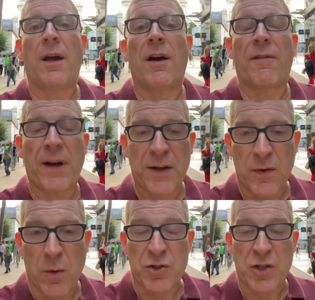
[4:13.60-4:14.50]
Thanks
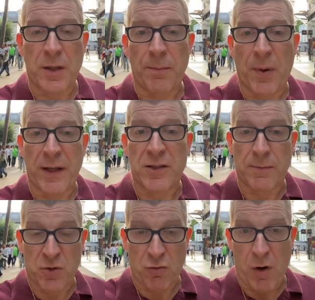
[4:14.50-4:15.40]
for watching. Please
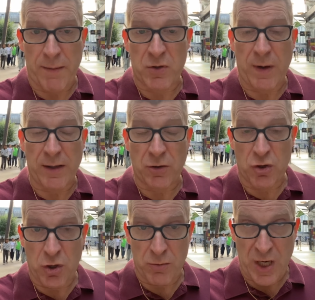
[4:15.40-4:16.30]
subscribe to our
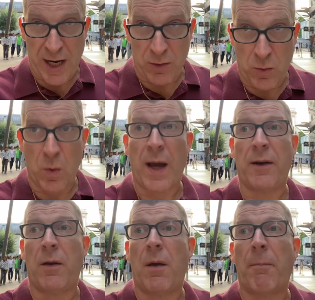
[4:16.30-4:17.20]
YouTube channel,
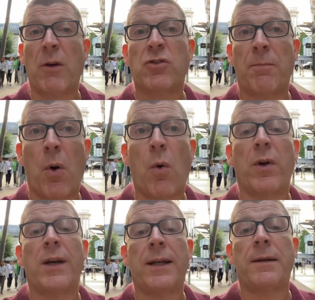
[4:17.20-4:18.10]
and most
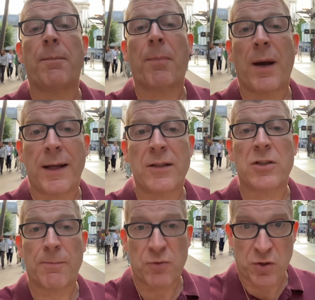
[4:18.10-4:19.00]
importantly, please
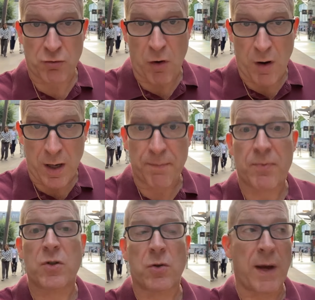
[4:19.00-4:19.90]

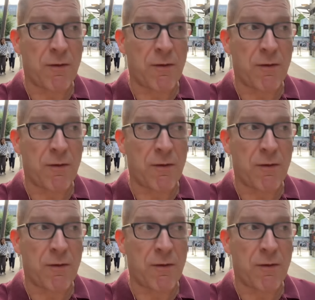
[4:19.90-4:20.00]
subscribe to our